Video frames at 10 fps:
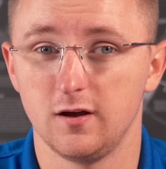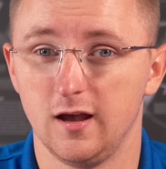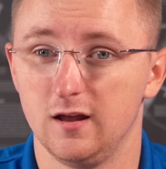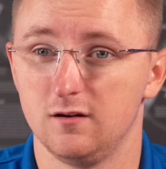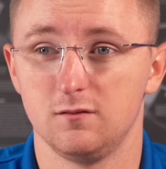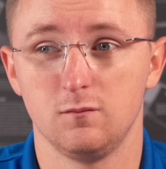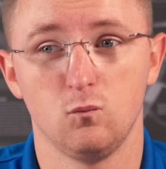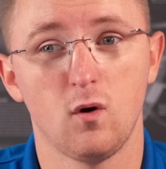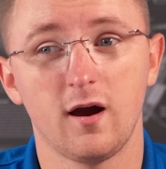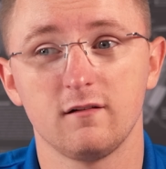And
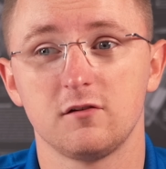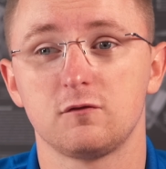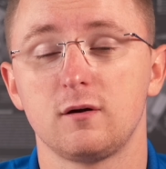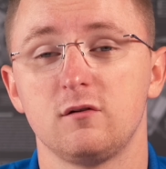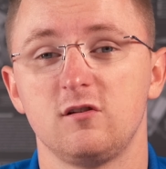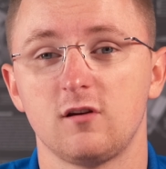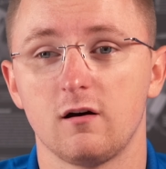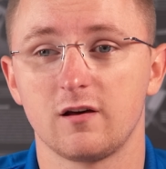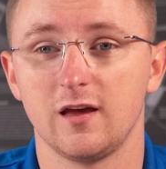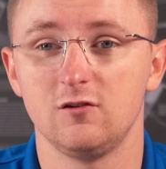wireless frequencies
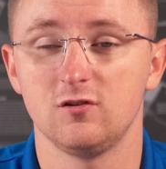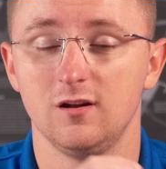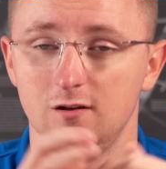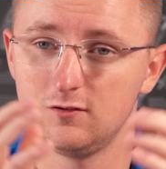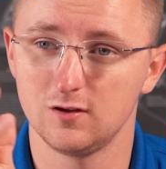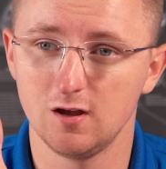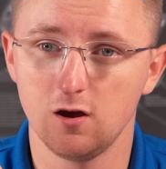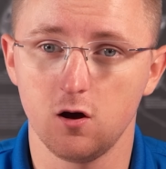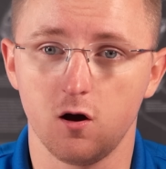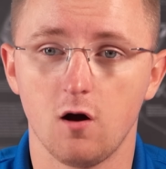allocation is
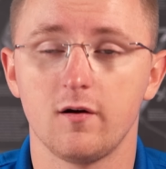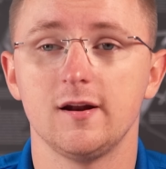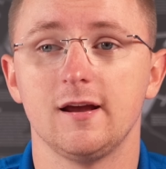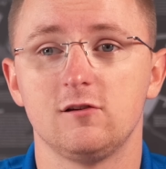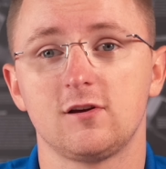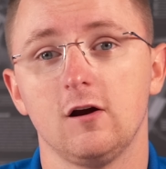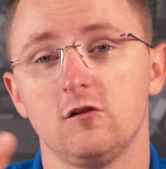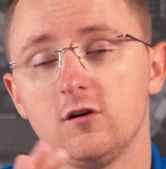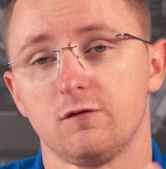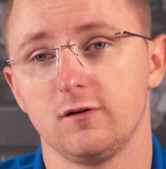already a
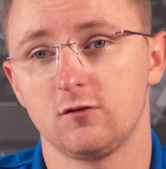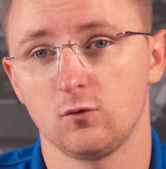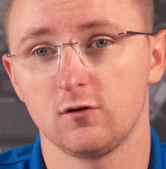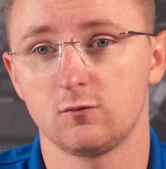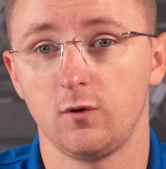scarce enough resource.